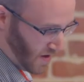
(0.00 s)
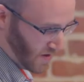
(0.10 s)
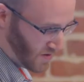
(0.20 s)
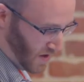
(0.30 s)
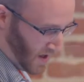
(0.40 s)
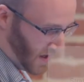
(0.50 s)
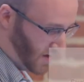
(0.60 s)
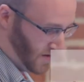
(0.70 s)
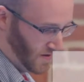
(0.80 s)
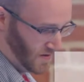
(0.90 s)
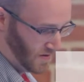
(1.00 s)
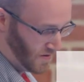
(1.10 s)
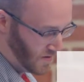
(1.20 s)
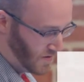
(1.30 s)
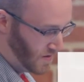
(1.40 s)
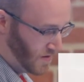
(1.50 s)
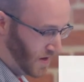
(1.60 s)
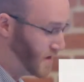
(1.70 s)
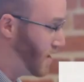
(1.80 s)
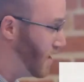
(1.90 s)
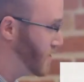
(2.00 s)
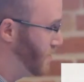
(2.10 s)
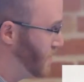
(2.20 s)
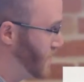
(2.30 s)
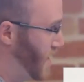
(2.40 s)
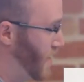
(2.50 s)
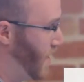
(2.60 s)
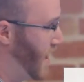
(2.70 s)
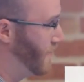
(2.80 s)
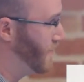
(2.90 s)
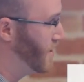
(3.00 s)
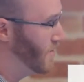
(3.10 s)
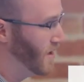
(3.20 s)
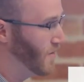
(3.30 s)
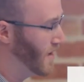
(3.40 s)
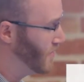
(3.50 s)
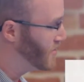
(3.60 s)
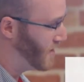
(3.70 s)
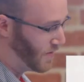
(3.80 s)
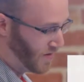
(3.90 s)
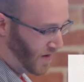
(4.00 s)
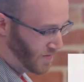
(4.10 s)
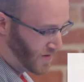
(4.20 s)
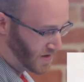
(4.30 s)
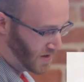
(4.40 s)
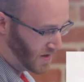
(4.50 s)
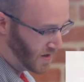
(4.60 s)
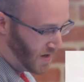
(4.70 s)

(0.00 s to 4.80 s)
So like, it's awesome. So now we have queuing, we have retrying, we have IPC.